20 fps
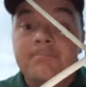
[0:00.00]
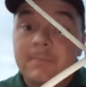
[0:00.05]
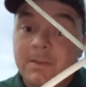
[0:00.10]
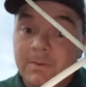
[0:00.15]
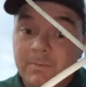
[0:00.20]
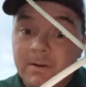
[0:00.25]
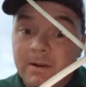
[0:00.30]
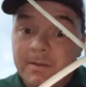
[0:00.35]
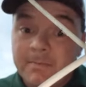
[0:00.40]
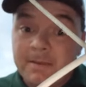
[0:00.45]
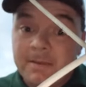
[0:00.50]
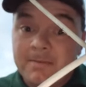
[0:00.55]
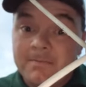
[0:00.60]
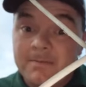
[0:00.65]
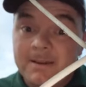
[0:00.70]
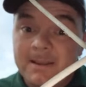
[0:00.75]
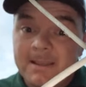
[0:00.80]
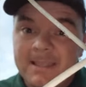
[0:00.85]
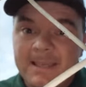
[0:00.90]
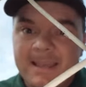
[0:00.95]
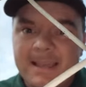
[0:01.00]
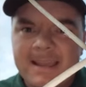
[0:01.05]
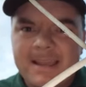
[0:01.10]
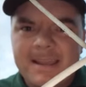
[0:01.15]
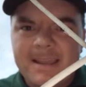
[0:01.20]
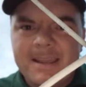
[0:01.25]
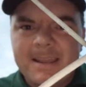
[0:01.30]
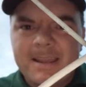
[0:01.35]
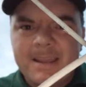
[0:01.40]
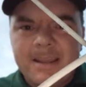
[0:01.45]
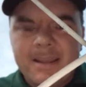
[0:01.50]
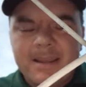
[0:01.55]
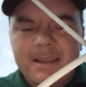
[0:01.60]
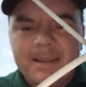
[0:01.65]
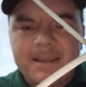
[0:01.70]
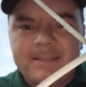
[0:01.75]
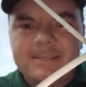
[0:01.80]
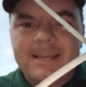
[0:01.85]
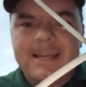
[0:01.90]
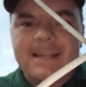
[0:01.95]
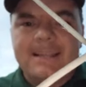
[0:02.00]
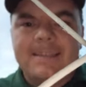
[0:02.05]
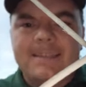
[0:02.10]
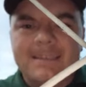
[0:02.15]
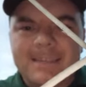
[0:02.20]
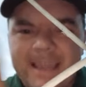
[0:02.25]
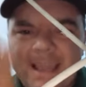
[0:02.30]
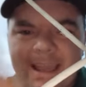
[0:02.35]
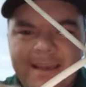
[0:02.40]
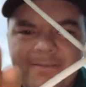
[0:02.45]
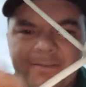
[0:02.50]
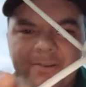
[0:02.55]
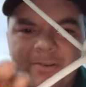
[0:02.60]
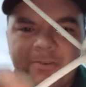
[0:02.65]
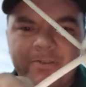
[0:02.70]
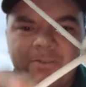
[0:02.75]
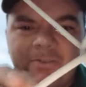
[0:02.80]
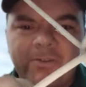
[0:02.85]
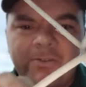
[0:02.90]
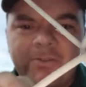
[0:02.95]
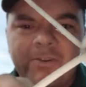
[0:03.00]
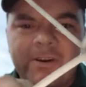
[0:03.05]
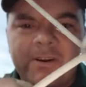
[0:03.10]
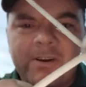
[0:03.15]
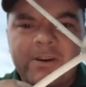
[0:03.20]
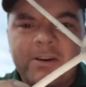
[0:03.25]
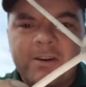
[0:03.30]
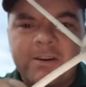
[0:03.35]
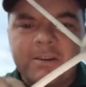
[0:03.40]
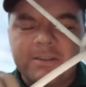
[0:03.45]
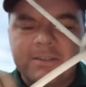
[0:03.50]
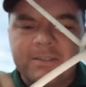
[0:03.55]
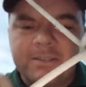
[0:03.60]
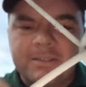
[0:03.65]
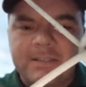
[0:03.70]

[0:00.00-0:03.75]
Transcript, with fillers: What I mean by that is that they have their trunks.